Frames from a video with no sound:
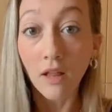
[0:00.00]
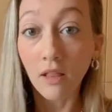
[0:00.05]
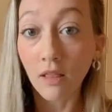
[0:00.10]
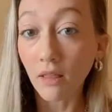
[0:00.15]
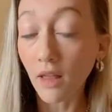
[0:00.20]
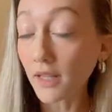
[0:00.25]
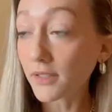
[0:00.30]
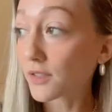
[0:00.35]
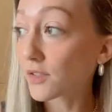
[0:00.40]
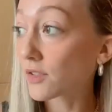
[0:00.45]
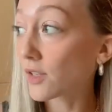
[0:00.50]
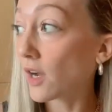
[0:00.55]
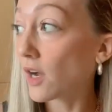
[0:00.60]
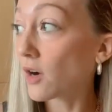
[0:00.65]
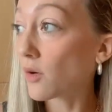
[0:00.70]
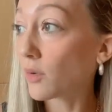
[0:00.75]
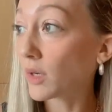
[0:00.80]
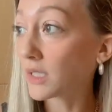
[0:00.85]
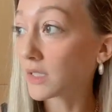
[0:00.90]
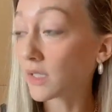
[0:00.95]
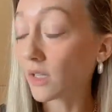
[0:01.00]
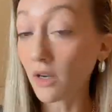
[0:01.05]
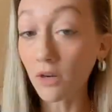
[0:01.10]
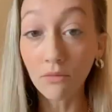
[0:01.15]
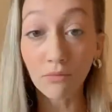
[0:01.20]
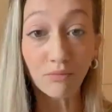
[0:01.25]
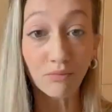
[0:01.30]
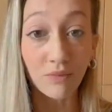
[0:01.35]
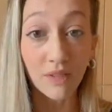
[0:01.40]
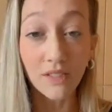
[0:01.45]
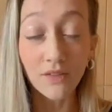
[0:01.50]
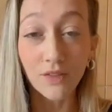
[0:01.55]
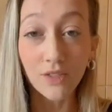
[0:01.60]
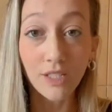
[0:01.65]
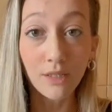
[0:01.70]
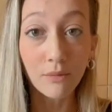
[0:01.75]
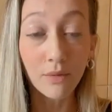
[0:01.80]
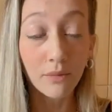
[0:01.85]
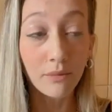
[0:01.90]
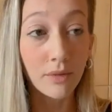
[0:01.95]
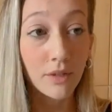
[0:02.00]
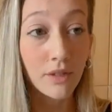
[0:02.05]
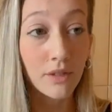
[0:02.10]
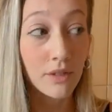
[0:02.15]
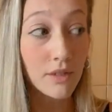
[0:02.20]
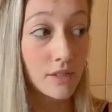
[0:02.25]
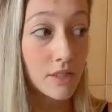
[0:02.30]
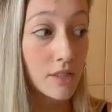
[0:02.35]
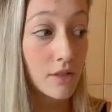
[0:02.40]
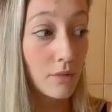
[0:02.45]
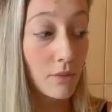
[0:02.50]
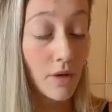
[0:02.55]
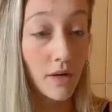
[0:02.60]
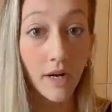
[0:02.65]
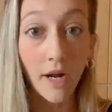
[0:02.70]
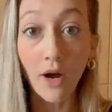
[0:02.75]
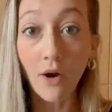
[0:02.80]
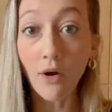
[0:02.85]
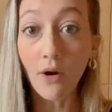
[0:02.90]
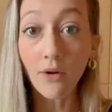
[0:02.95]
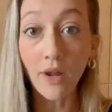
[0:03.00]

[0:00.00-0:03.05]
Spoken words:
Let's go. What's, oh, this team member didn't work out.